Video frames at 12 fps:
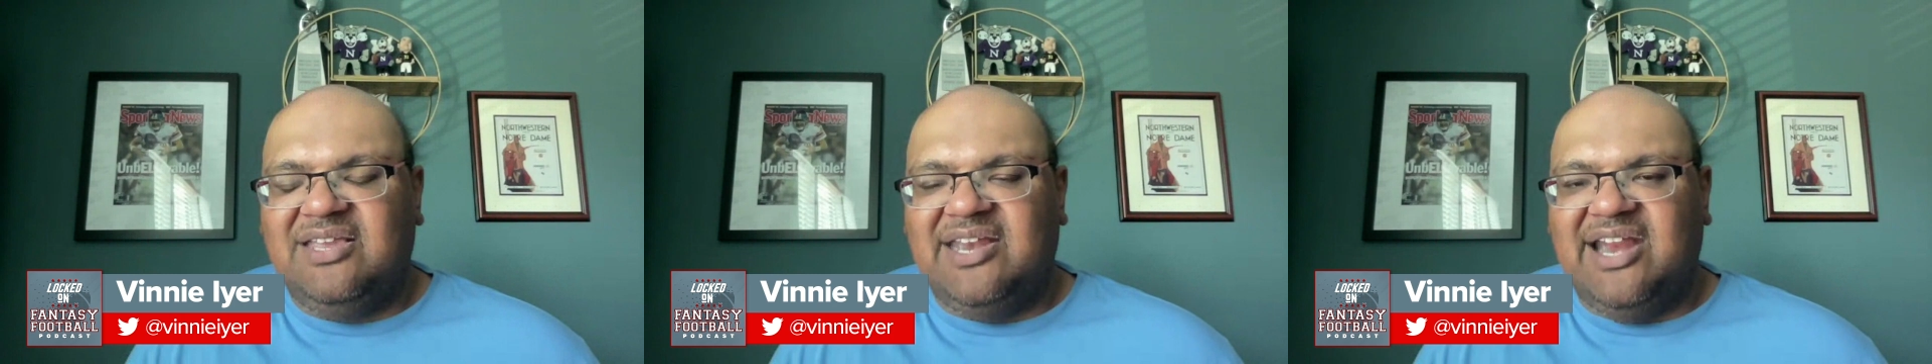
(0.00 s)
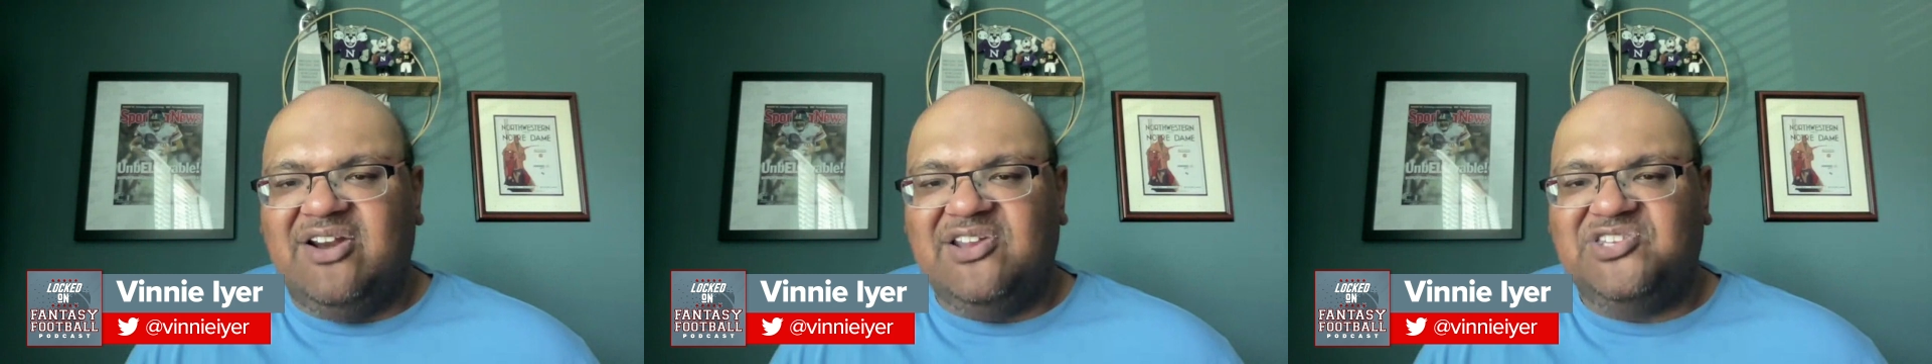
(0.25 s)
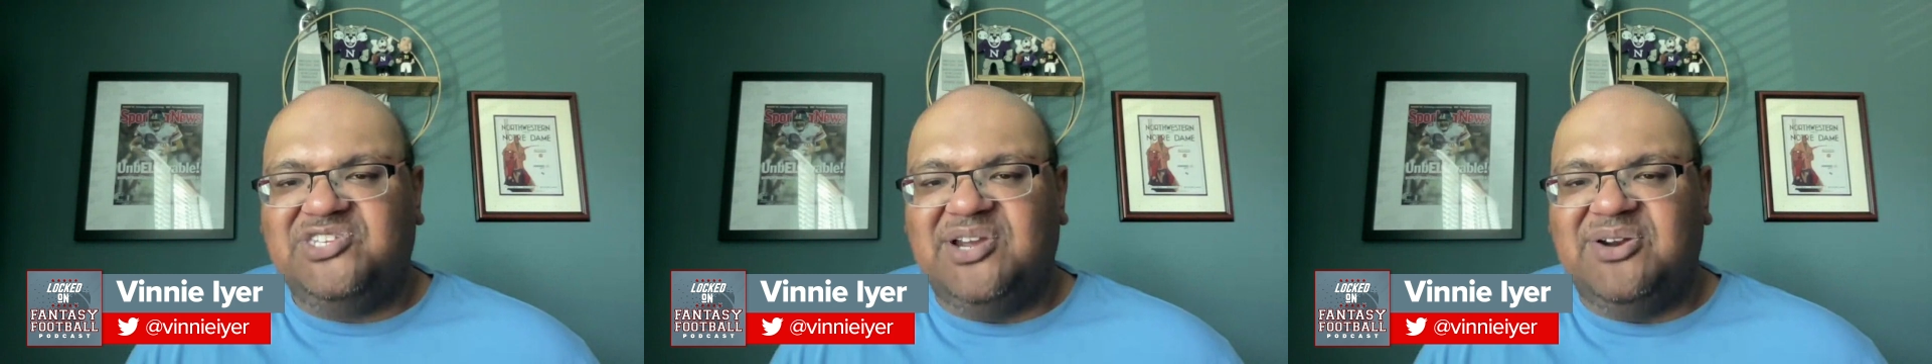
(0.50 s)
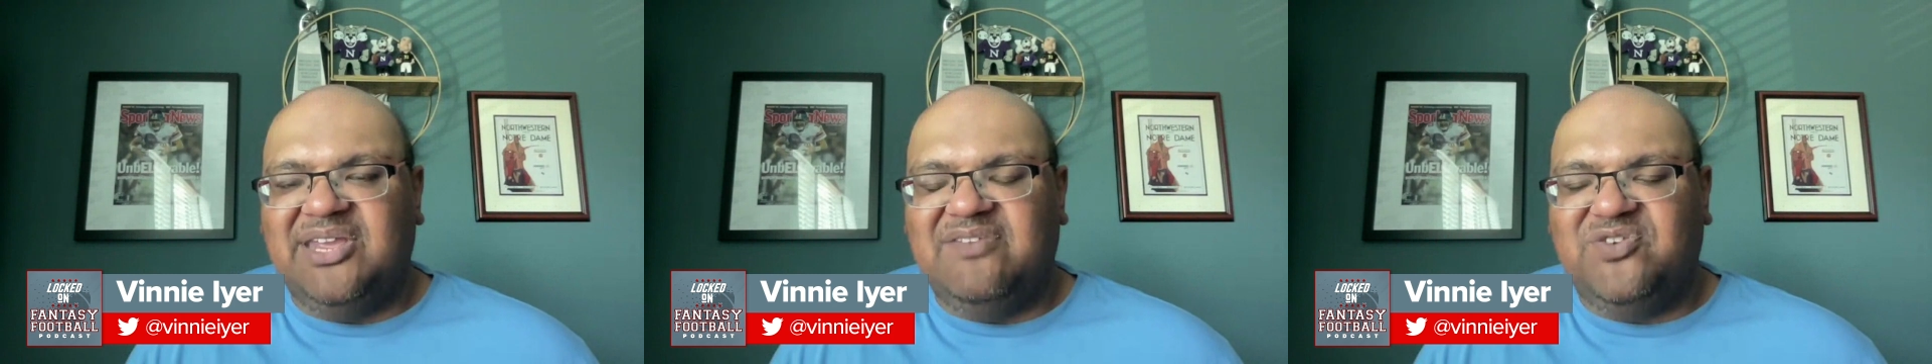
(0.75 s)
Kadarius
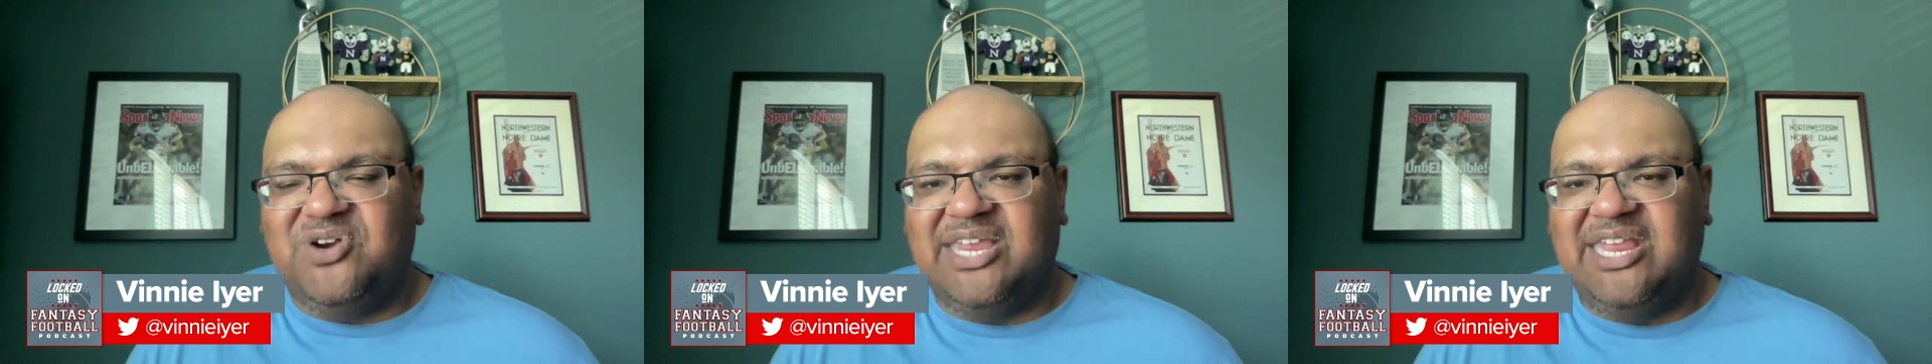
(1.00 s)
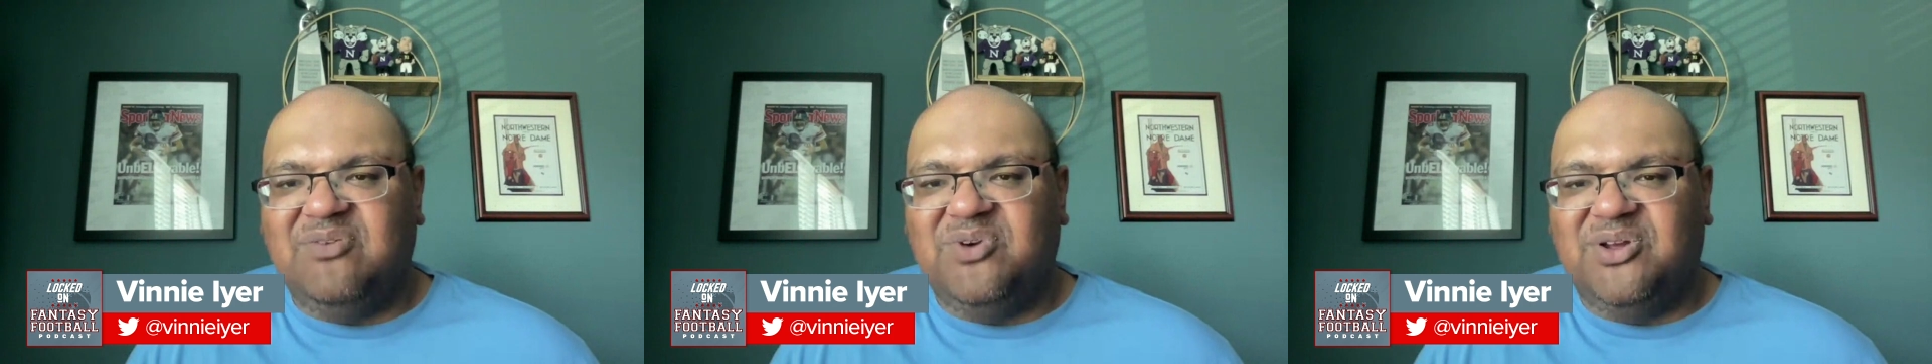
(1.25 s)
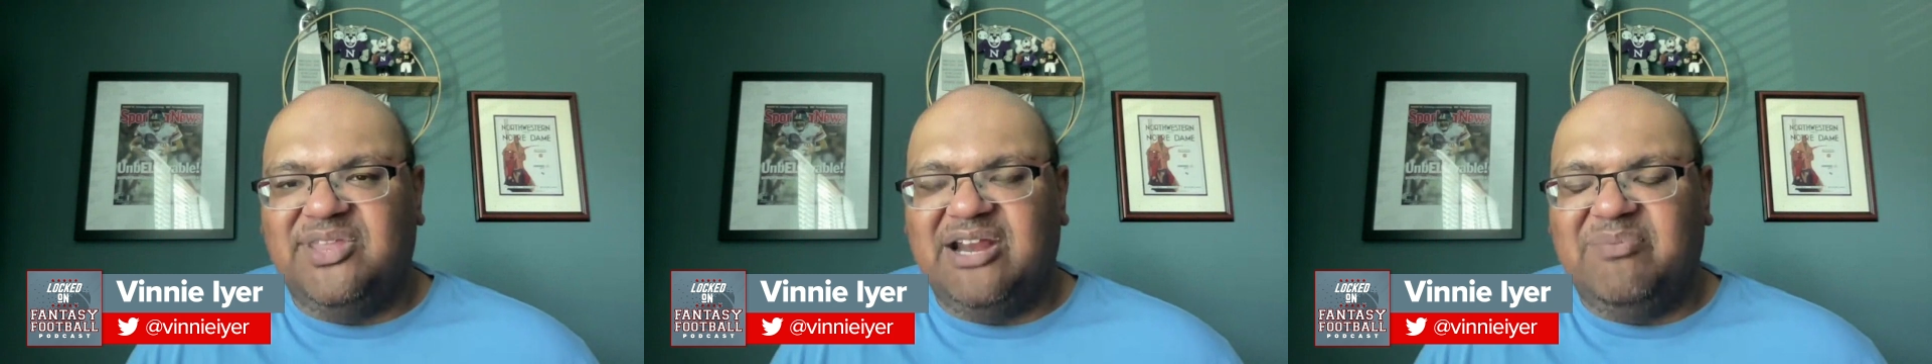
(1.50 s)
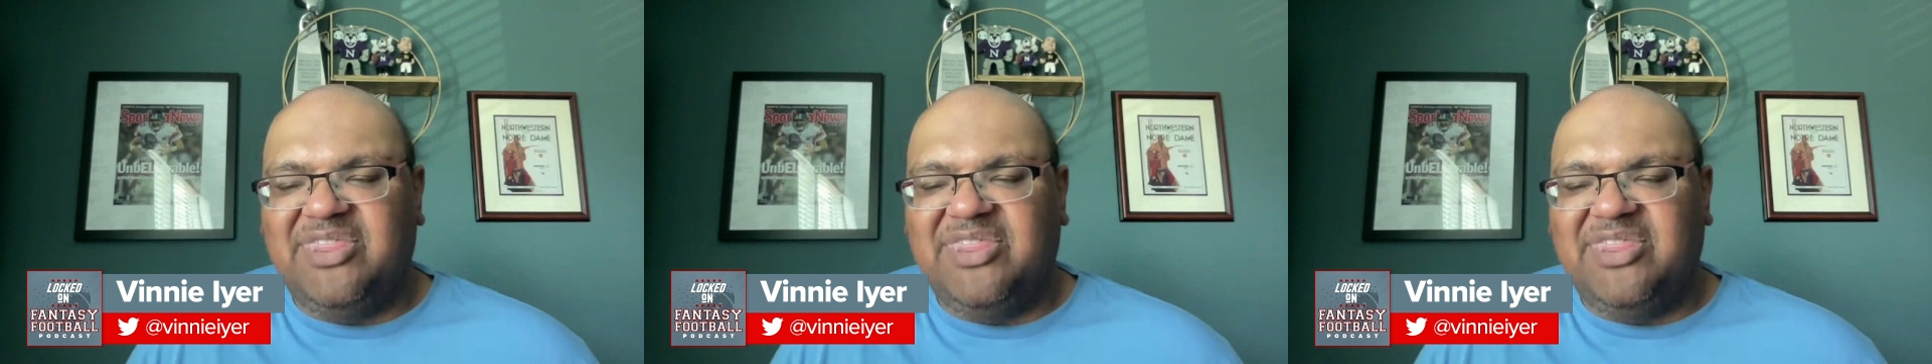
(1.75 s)
Toney for a key role there,